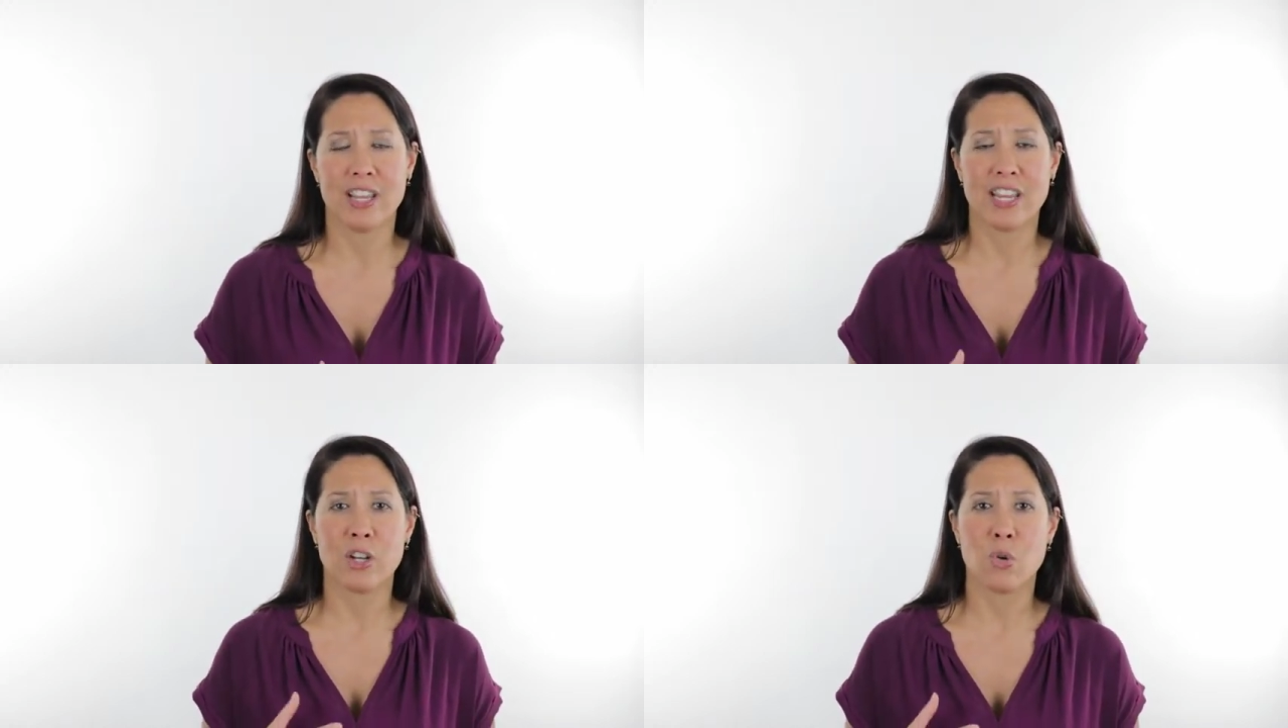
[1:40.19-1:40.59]

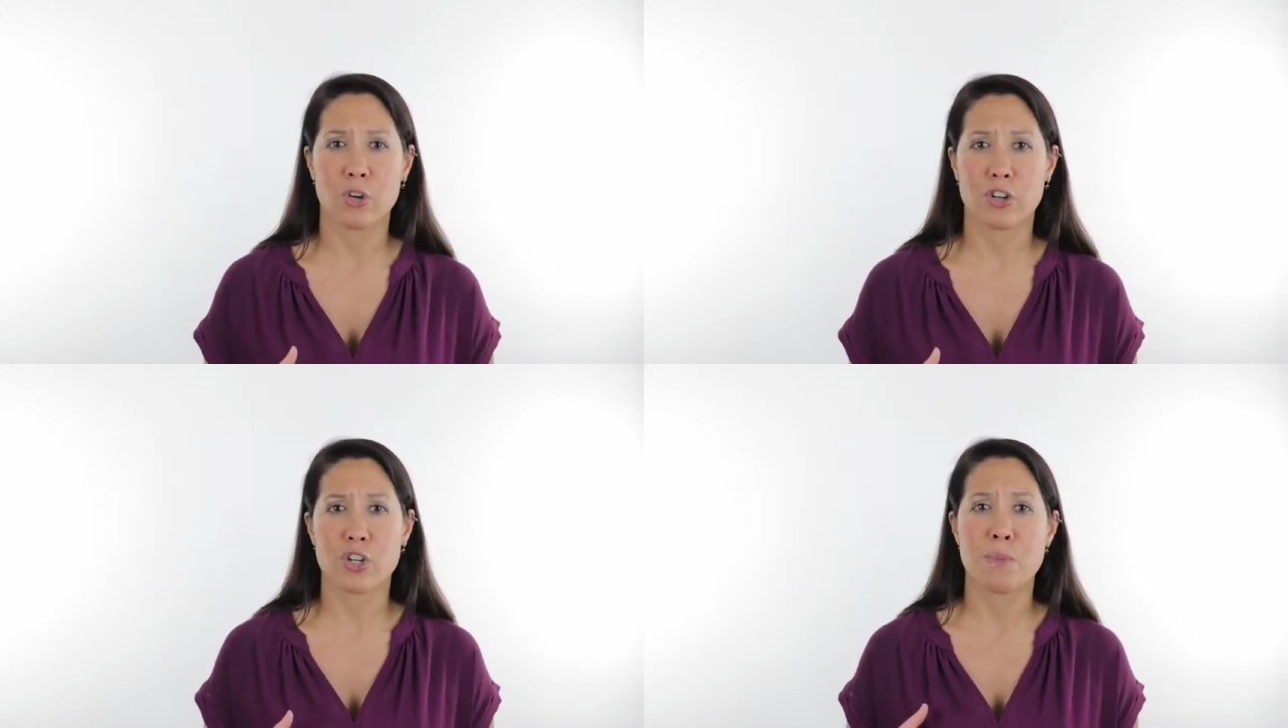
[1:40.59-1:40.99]
in
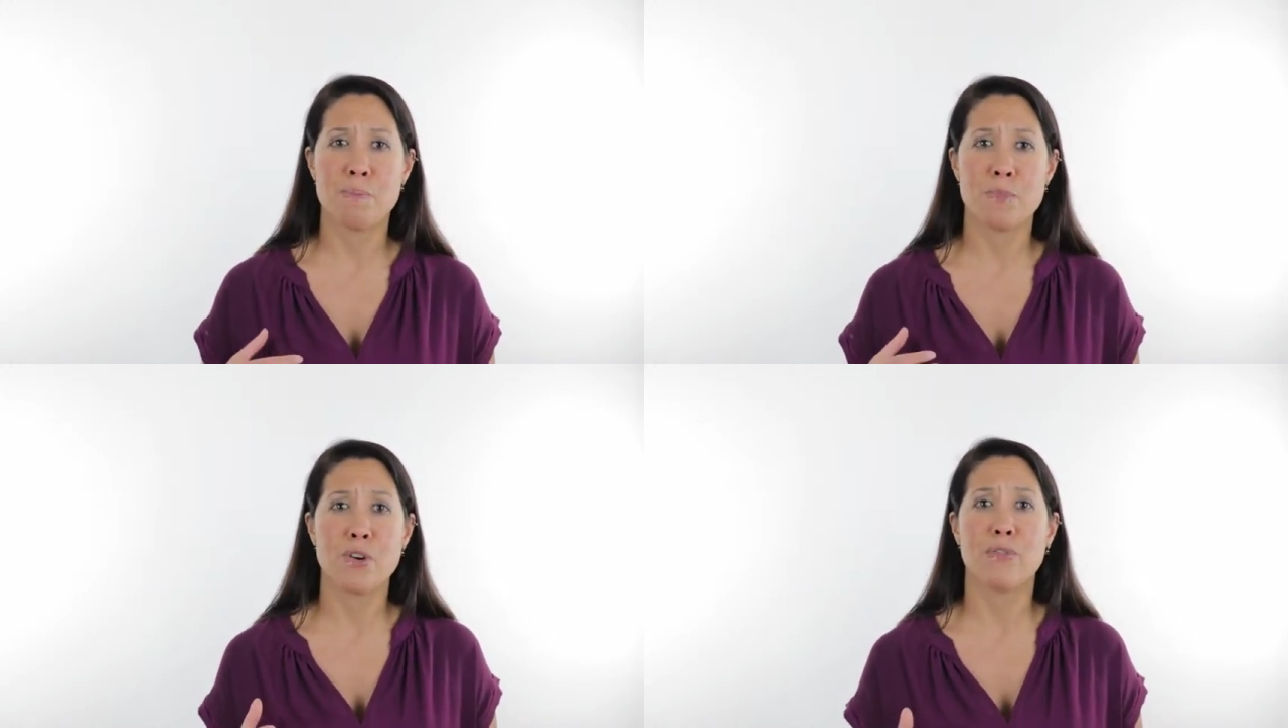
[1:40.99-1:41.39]
order to
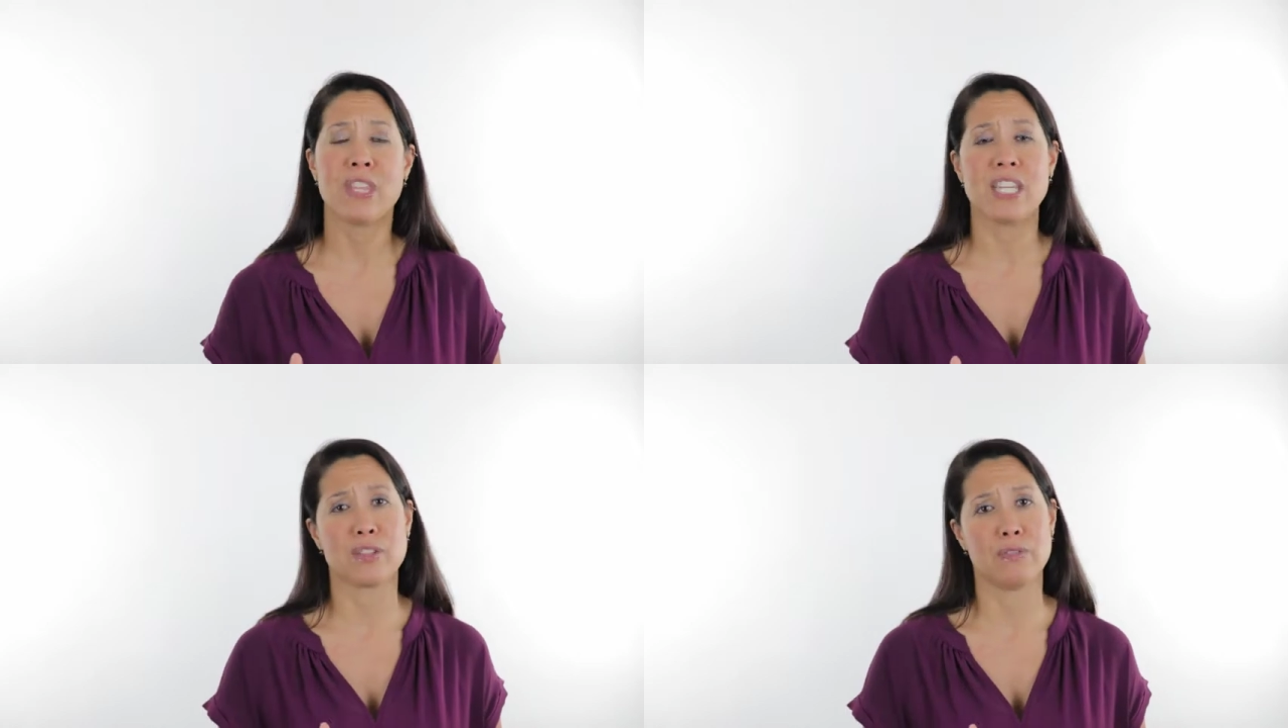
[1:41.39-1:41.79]
move
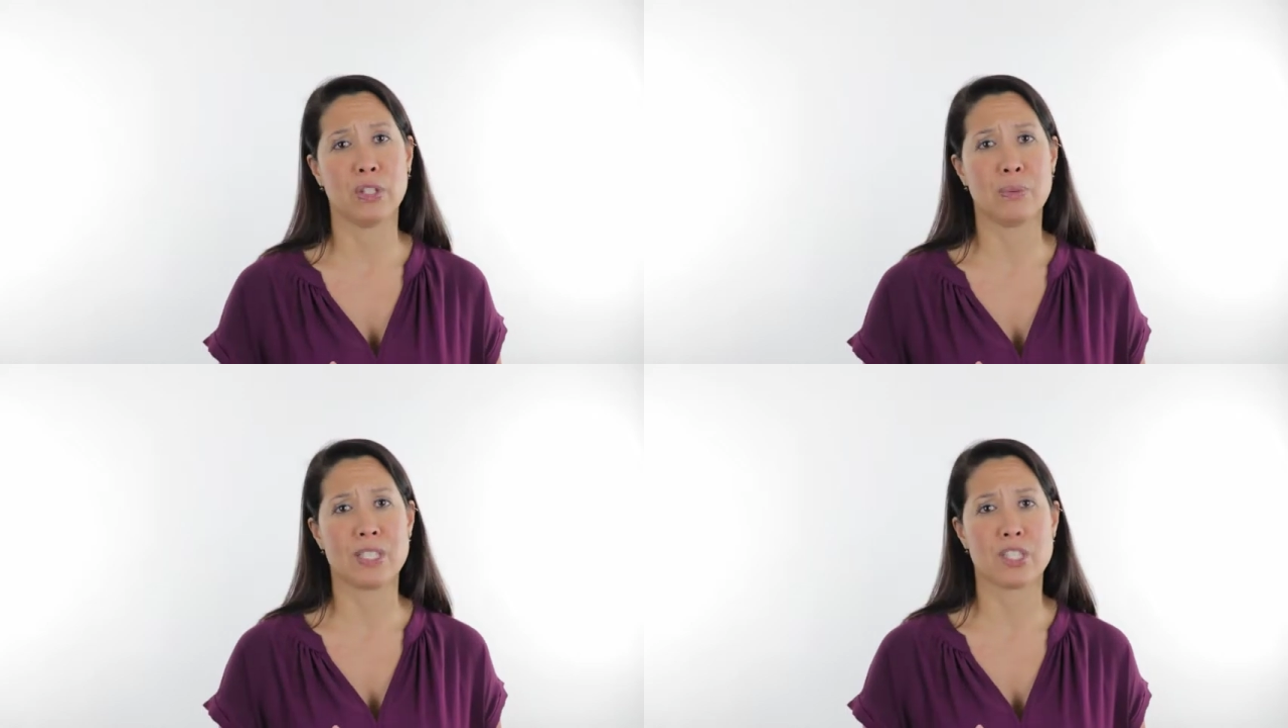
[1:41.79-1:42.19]
these
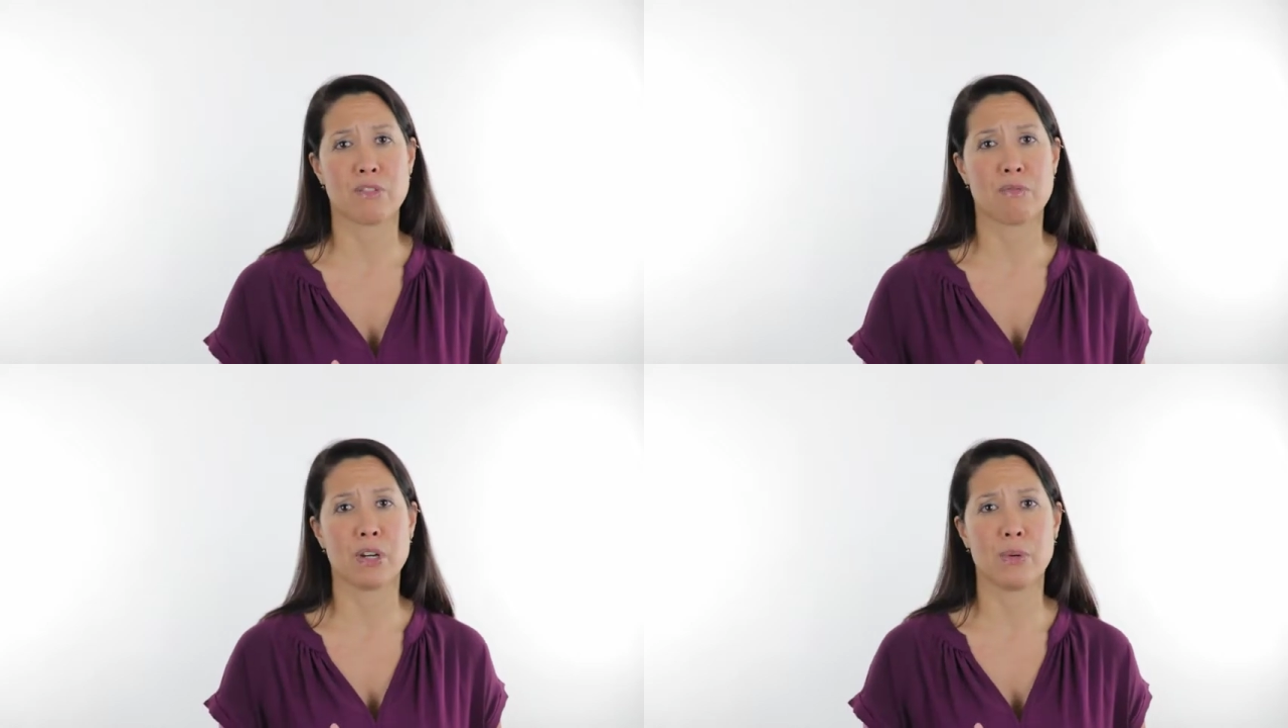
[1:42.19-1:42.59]
fluids
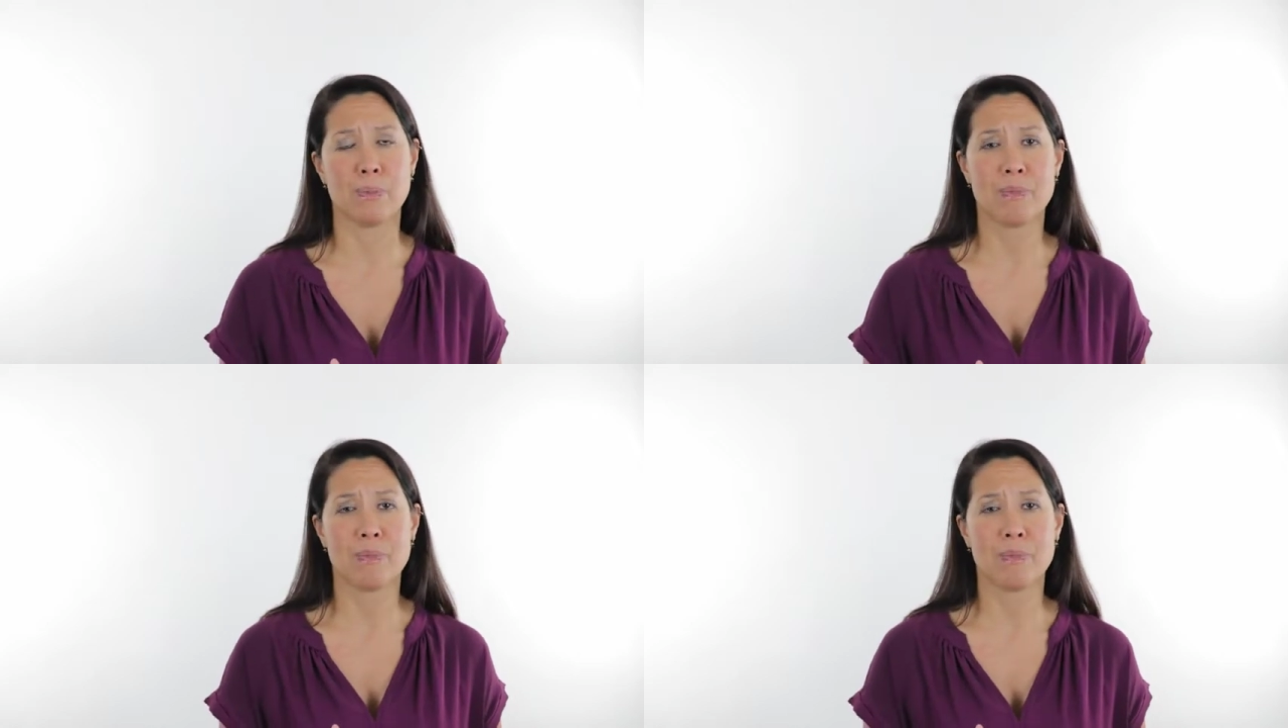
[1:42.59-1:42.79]
through.